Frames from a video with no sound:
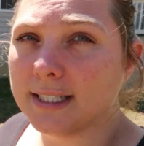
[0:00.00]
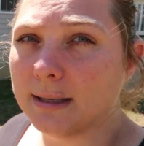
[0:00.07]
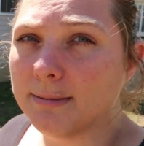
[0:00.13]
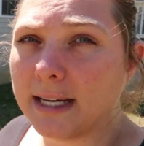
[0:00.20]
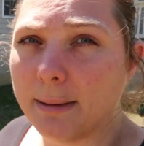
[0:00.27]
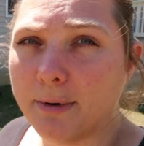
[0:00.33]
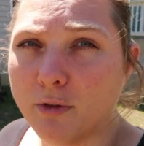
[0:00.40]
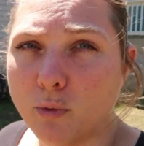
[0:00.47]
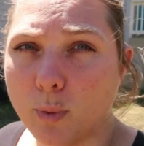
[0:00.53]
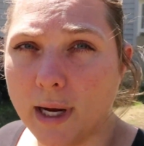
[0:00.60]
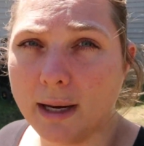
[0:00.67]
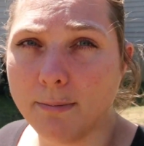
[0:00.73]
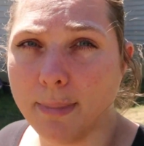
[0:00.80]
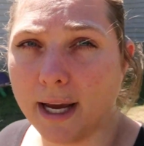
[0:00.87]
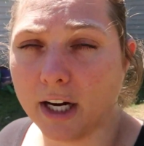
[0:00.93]
some type of
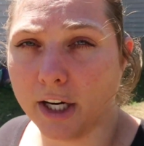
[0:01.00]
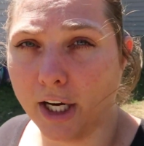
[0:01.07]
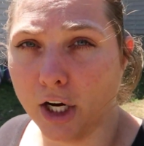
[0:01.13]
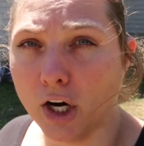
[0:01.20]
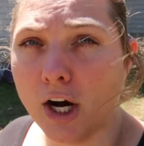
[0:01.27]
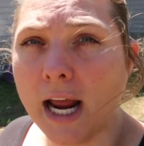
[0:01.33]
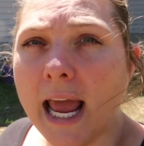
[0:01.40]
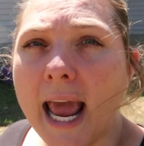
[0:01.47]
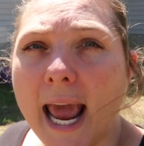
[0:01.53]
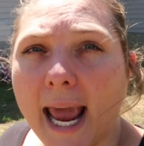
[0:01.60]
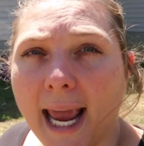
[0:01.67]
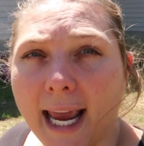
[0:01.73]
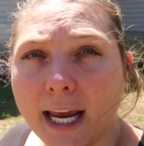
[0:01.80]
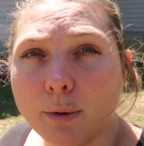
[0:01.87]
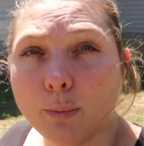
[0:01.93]
weed barrier,
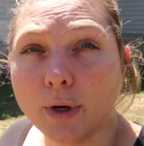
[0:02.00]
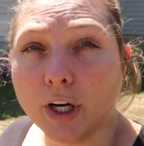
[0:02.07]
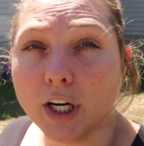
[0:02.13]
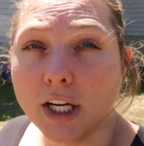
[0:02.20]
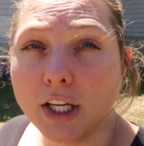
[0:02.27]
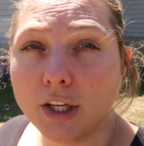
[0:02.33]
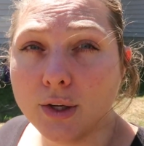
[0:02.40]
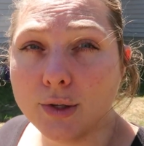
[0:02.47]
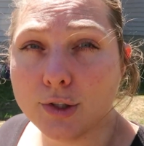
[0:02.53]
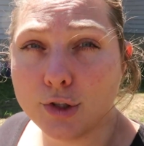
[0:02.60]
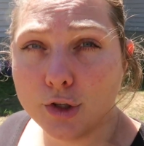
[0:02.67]
and we're going to use